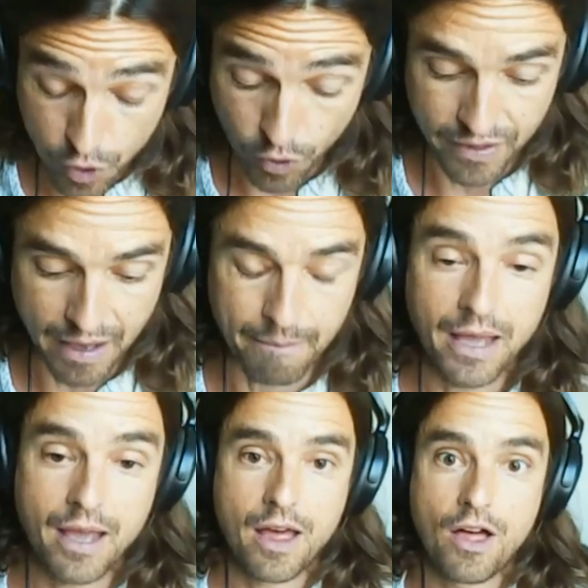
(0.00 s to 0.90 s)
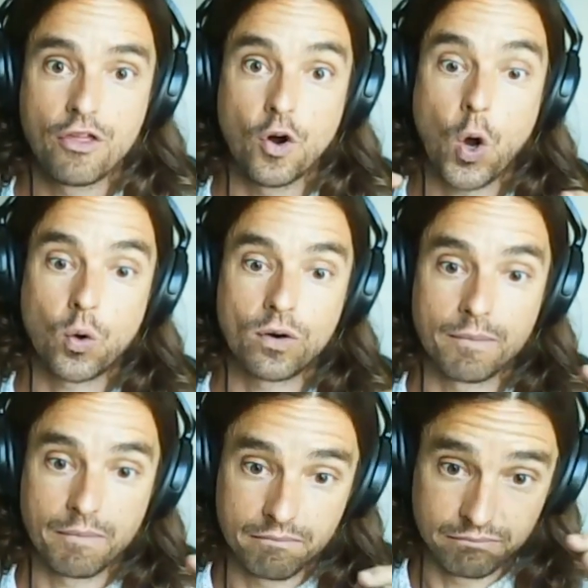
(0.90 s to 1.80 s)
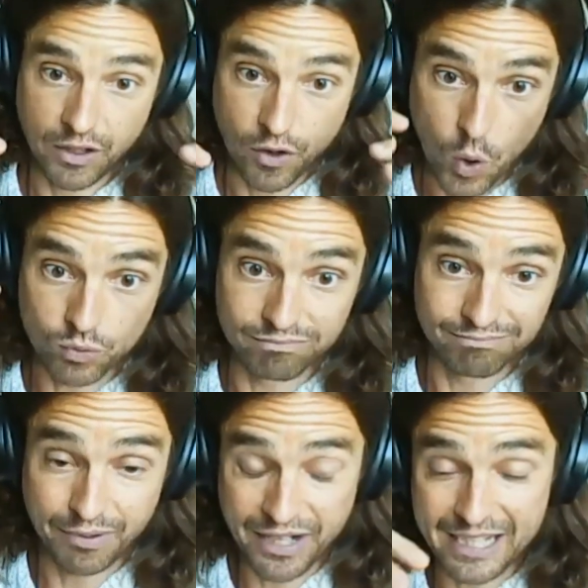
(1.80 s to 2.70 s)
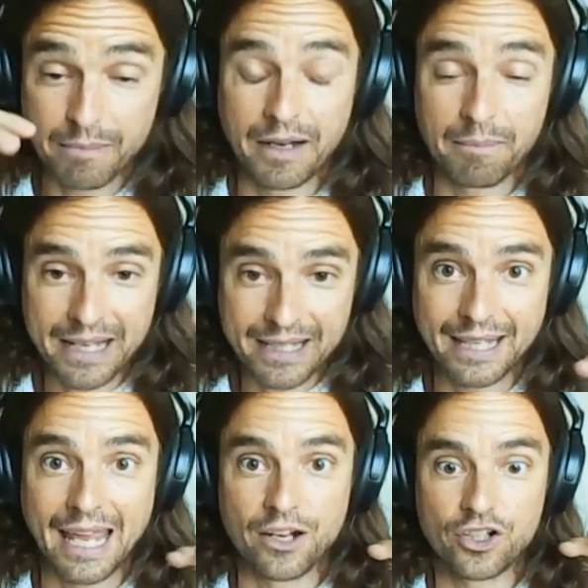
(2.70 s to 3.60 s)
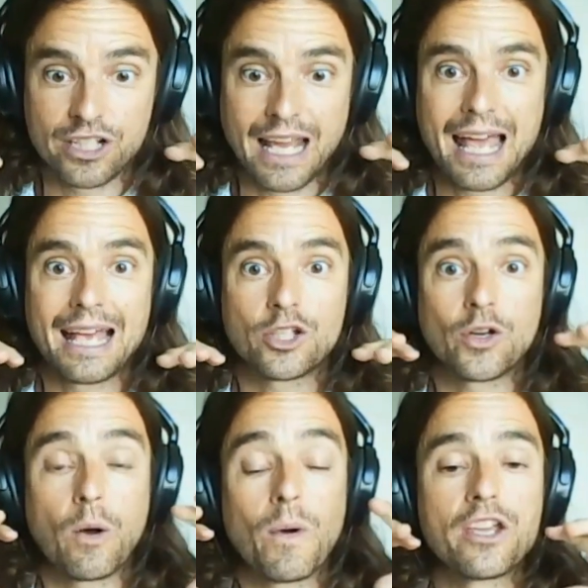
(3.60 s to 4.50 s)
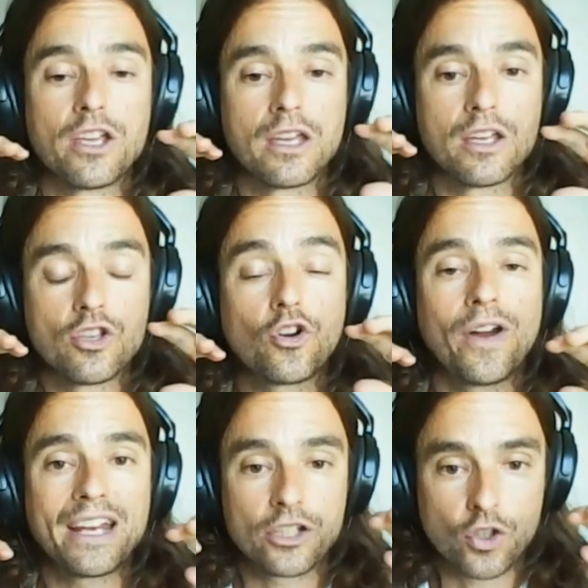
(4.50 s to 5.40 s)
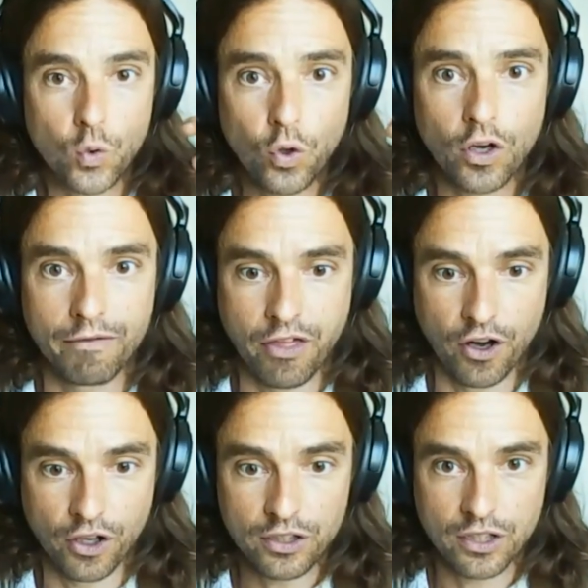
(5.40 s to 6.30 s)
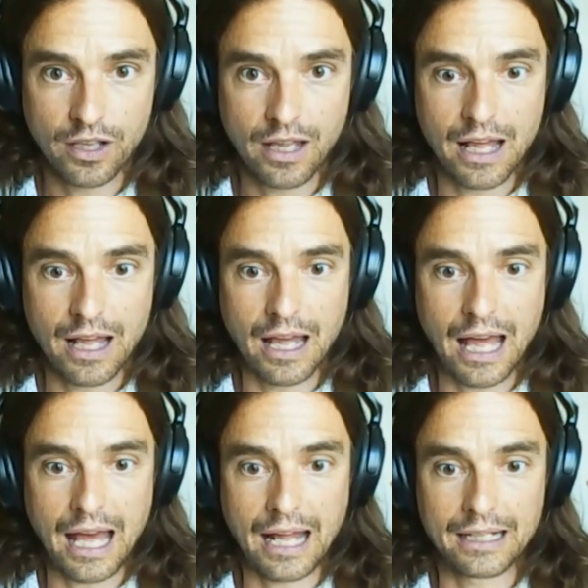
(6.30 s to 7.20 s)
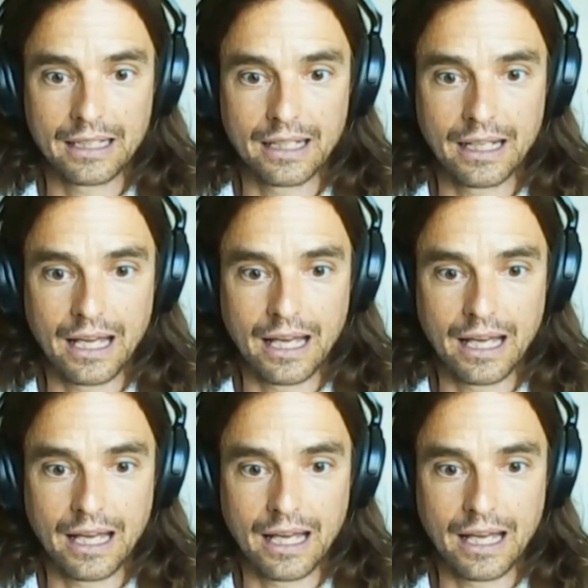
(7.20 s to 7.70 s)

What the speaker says: a few of them, their own principal investigators. So in a way, you create a school of thought. And